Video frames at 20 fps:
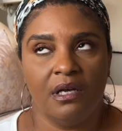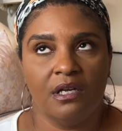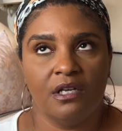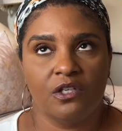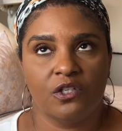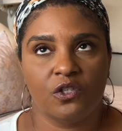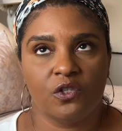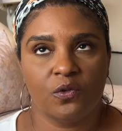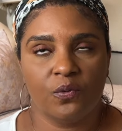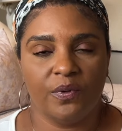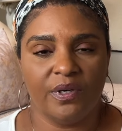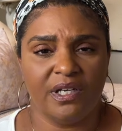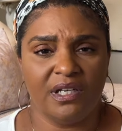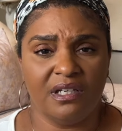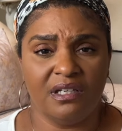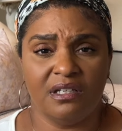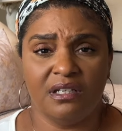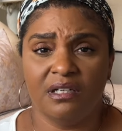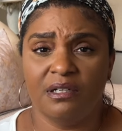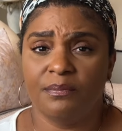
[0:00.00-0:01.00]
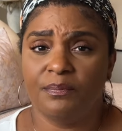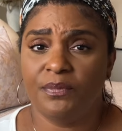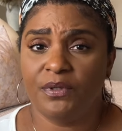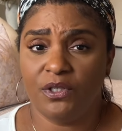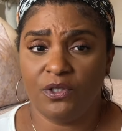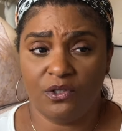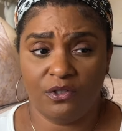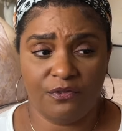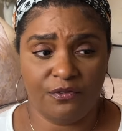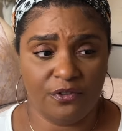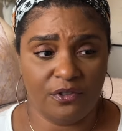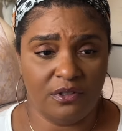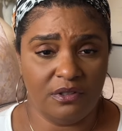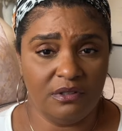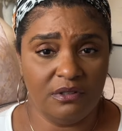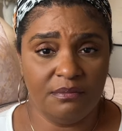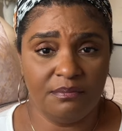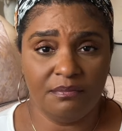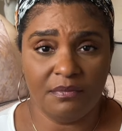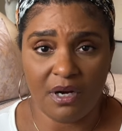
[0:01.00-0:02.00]
sweet, beautiful
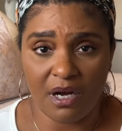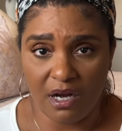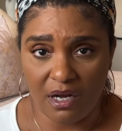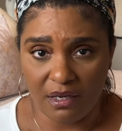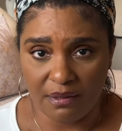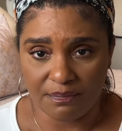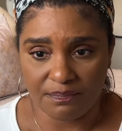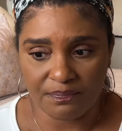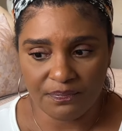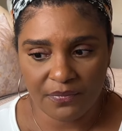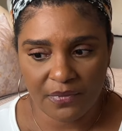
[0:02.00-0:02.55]
mom.